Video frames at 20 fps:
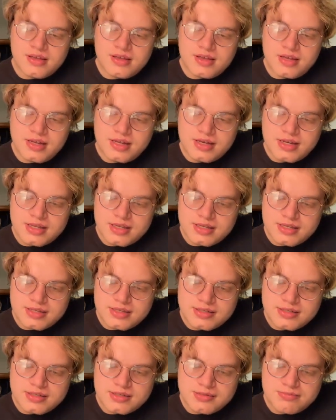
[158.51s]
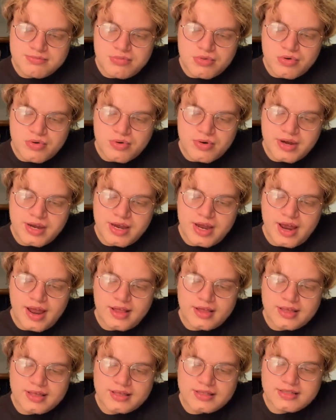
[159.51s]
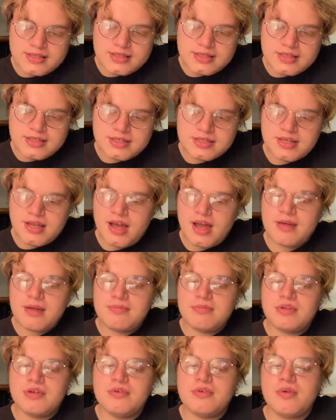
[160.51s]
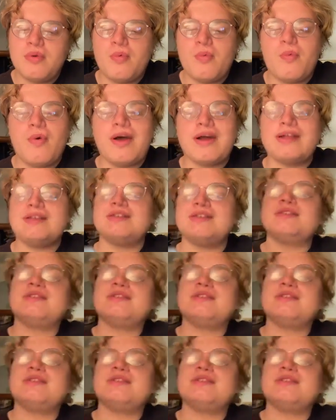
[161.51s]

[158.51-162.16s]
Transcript: It is Borealis, Sky Blue and White.